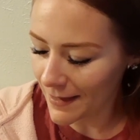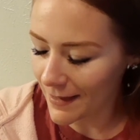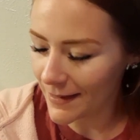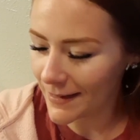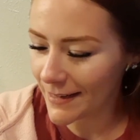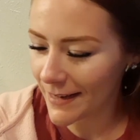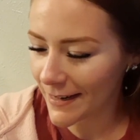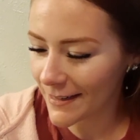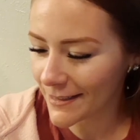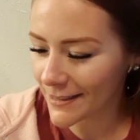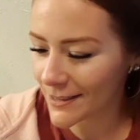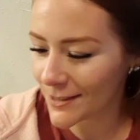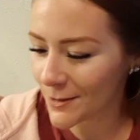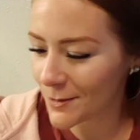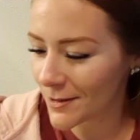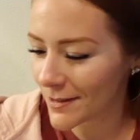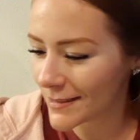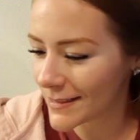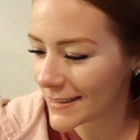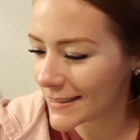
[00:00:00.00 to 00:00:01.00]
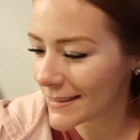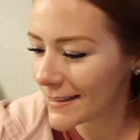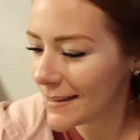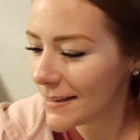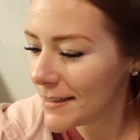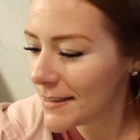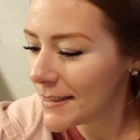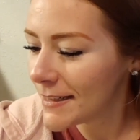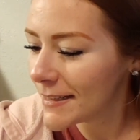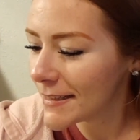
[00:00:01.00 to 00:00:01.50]
Nine of Swords.
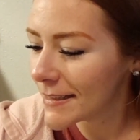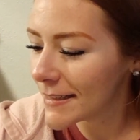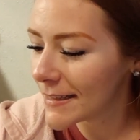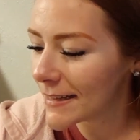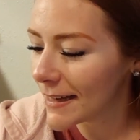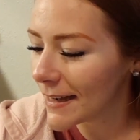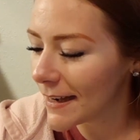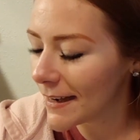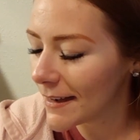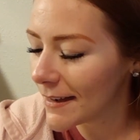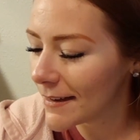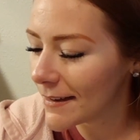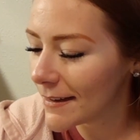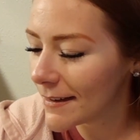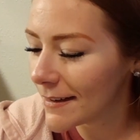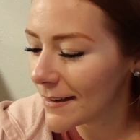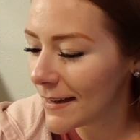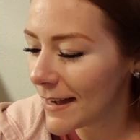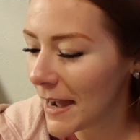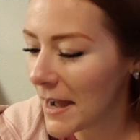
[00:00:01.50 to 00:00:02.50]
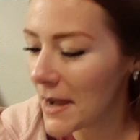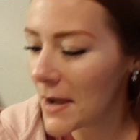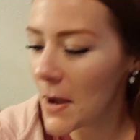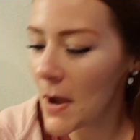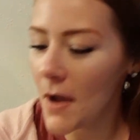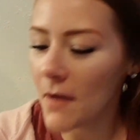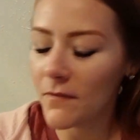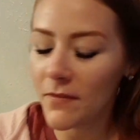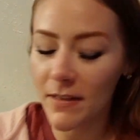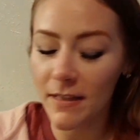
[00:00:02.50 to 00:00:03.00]
Yeah.
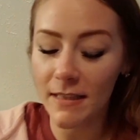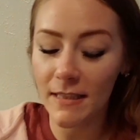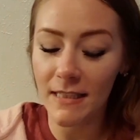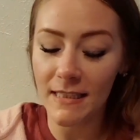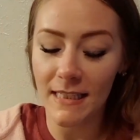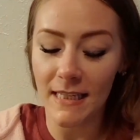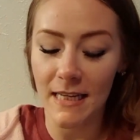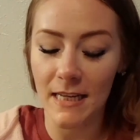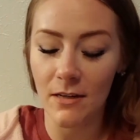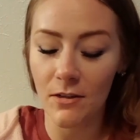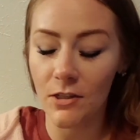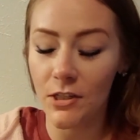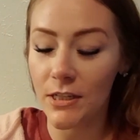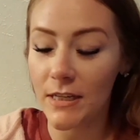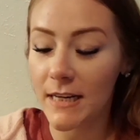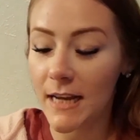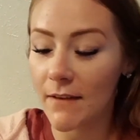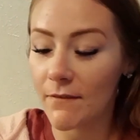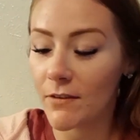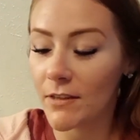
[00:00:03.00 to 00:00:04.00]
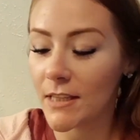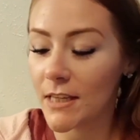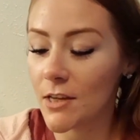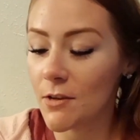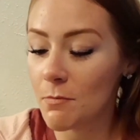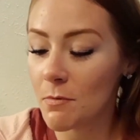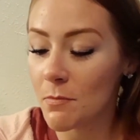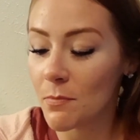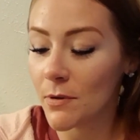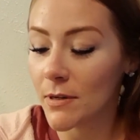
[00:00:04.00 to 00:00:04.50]
I feel like this energy and effort that
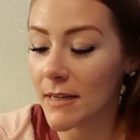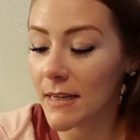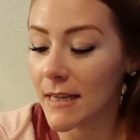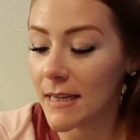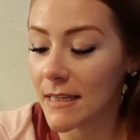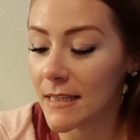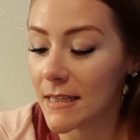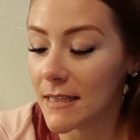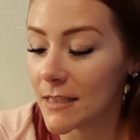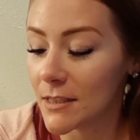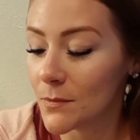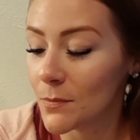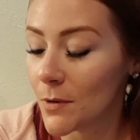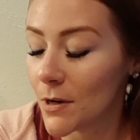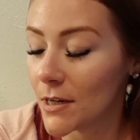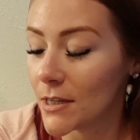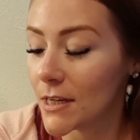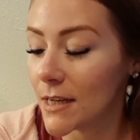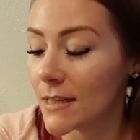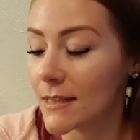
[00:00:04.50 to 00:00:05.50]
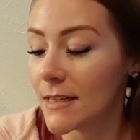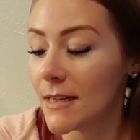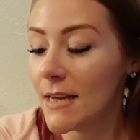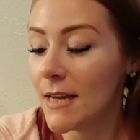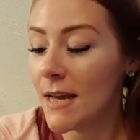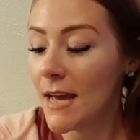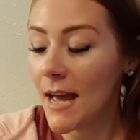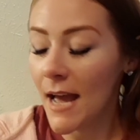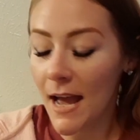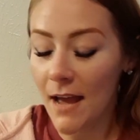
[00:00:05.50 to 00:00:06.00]
you've been putting into this project,
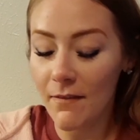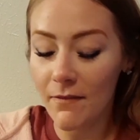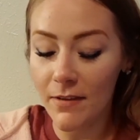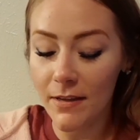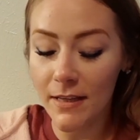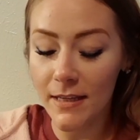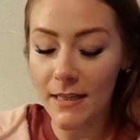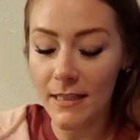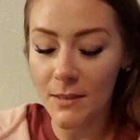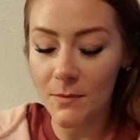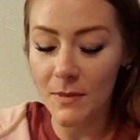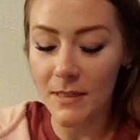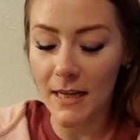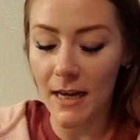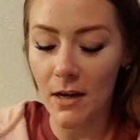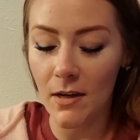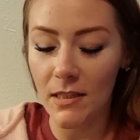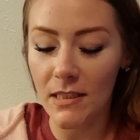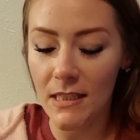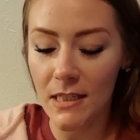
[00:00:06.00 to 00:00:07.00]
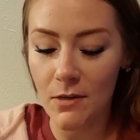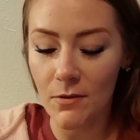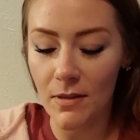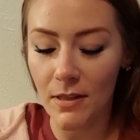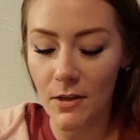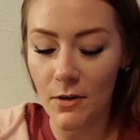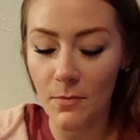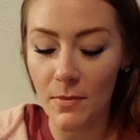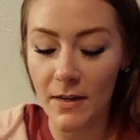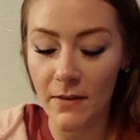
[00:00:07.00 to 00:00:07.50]
I feel like it's been causing you a
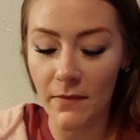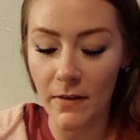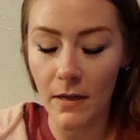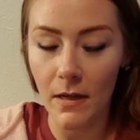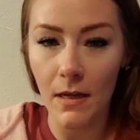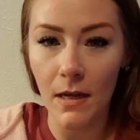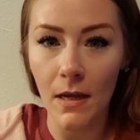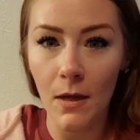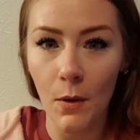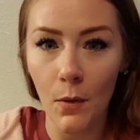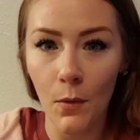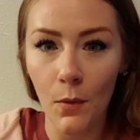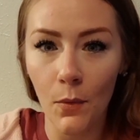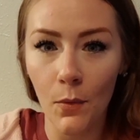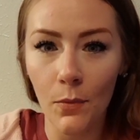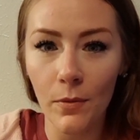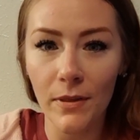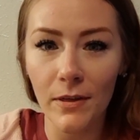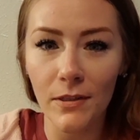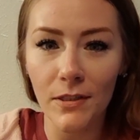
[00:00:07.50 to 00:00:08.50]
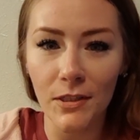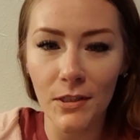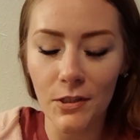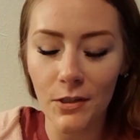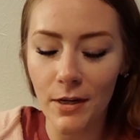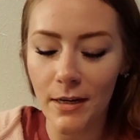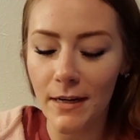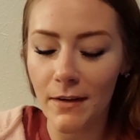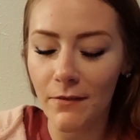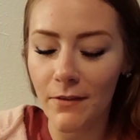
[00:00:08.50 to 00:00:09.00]
little bit of, ooh, there's a
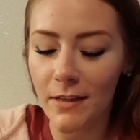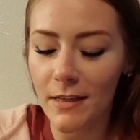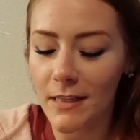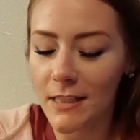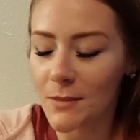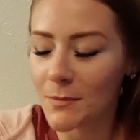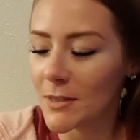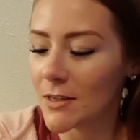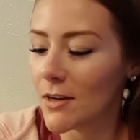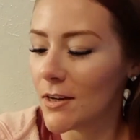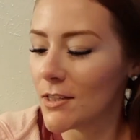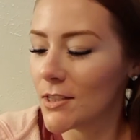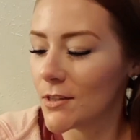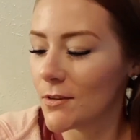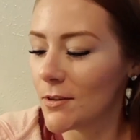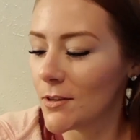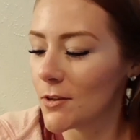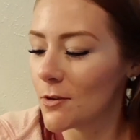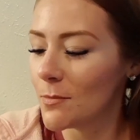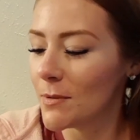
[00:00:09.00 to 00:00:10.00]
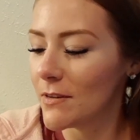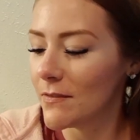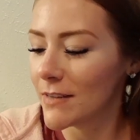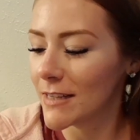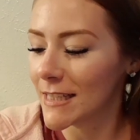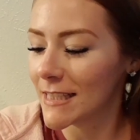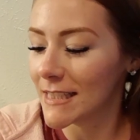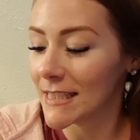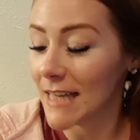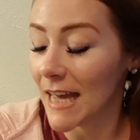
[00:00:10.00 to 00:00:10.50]
train. I feel like it's been causing you a little bit of
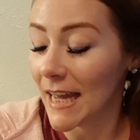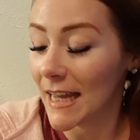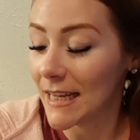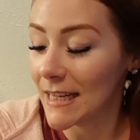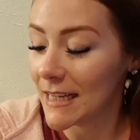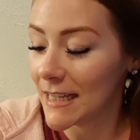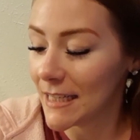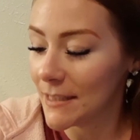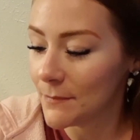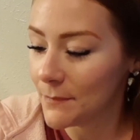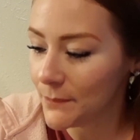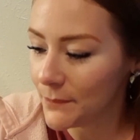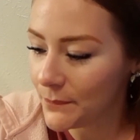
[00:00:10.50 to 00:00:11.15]
anxiety,